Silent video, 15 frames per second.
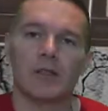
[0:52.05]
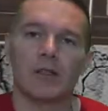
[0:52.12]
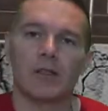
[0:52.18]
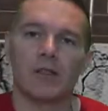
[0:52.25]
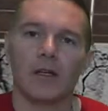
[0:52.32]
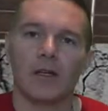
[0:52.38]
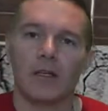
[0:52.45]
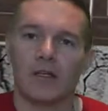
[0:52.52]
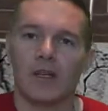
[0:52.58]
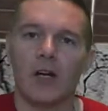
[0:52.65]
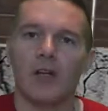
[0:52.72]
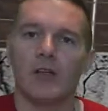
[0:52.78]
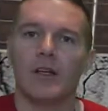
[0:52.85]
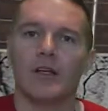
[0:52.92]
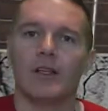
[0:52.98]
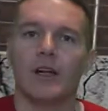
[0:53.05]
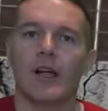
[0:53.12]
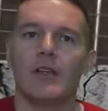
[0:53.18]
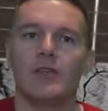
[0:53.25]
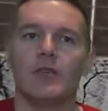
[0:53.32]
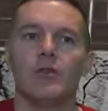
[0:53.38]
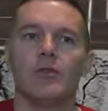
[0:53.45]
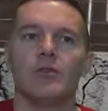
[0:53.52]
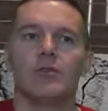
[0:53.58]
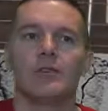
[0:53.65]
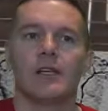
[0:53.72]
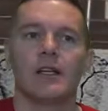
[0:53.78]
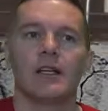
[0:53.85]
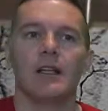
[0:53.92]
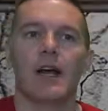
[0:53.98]
a guitar lick that I use
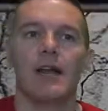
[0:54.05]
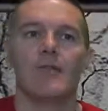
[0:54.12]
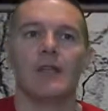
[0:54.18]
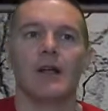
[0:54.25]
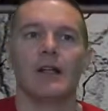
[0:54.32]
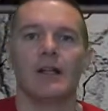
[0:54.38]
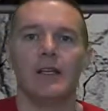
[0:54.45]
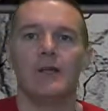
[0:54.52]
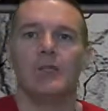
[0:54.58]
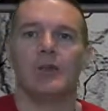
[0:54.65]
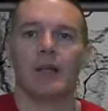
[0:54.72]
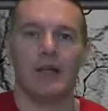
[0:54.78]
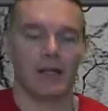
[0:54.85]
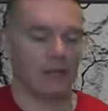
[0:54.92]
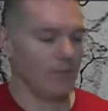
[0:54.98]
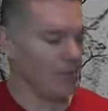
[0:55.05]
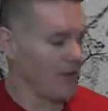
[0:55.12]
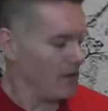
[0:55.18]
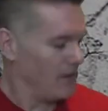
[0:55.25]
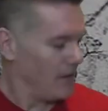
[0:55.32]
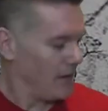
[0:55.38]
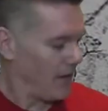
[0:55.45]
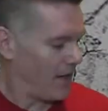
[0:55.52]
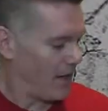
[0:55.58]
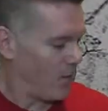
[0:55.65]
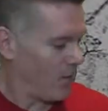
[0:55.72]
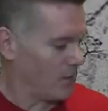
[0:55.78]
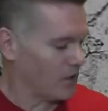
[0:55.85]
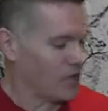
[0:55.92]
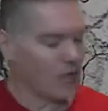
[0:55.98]
in a lot of my lead playing, and I
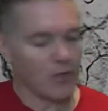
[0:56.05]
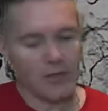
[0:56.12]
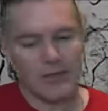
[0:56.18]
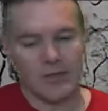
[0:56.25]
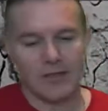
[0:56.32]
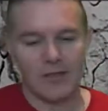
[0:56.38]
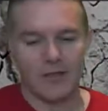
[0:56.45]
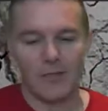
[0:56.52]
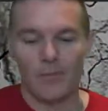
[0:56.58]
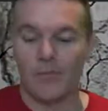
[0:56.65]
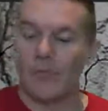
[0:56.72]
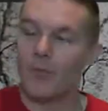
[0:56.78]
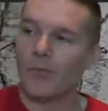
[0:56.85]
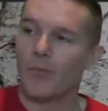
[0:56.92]
wanted to show it to you.